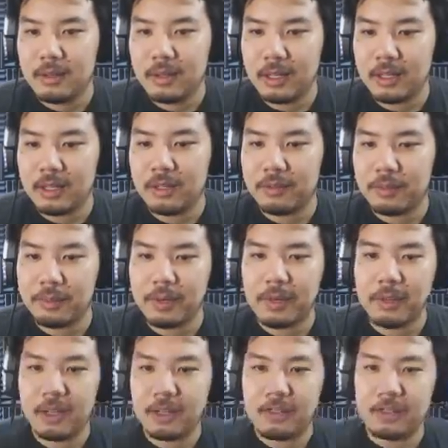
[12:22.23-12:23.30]
Thank you for
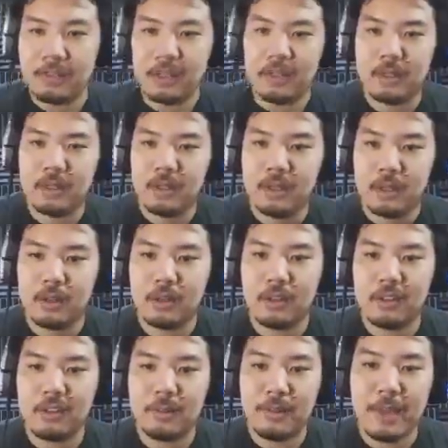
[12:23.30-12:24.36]
paralyzing me. The
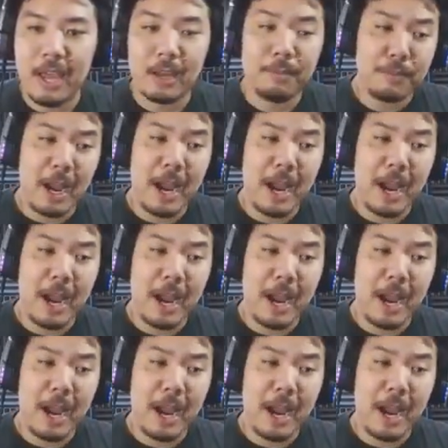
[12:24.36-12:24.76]
girls in the back,